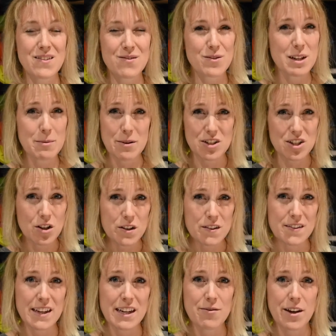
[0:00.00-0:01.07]
isn't really much
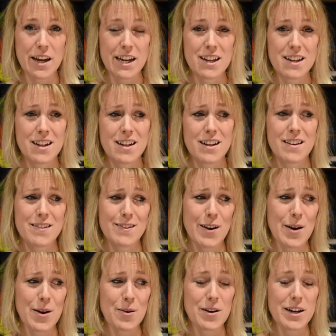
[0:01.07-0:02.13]
cost saving.
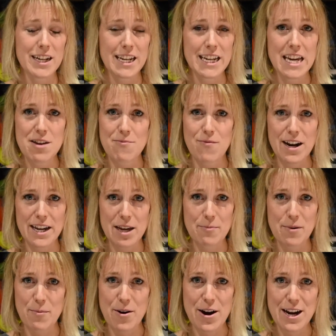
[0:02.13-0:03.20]
So I'm going to keep racking
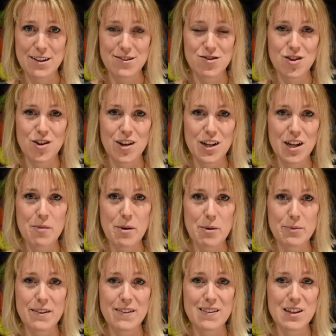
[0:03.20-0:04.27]
my brain to try and come
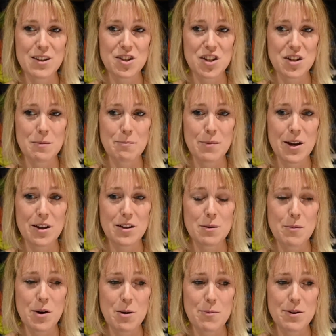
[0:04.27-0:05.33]
up with a solution, but at the
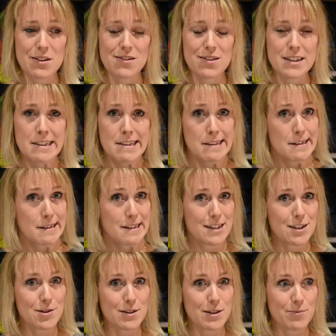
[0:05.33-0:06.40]
moment
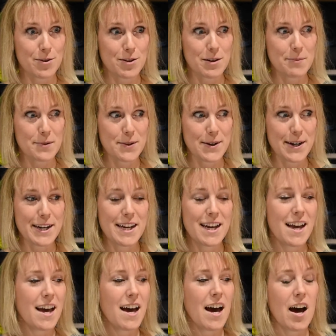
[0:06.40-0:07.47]
I don't have one, I'm sorry.
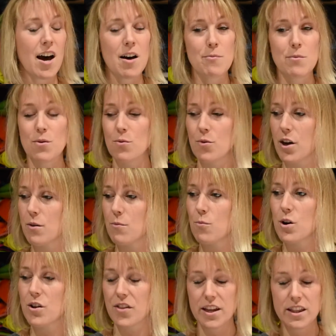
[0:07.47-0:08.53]
Although
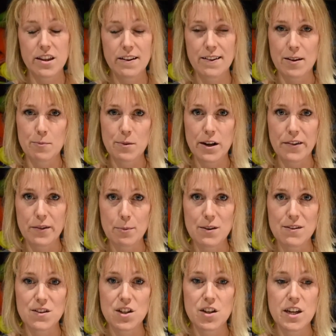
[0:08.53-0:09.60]
one thing that some
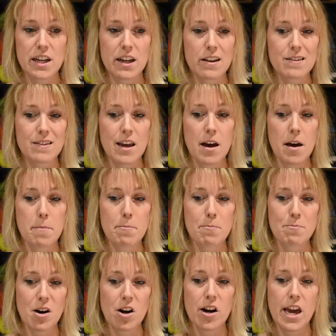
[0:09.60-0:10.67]
customers are doing is they're
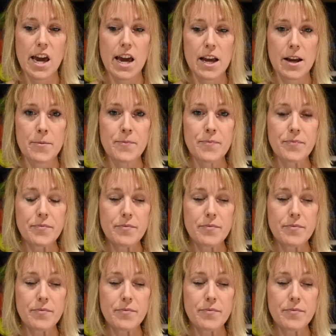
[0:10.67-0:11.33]
buying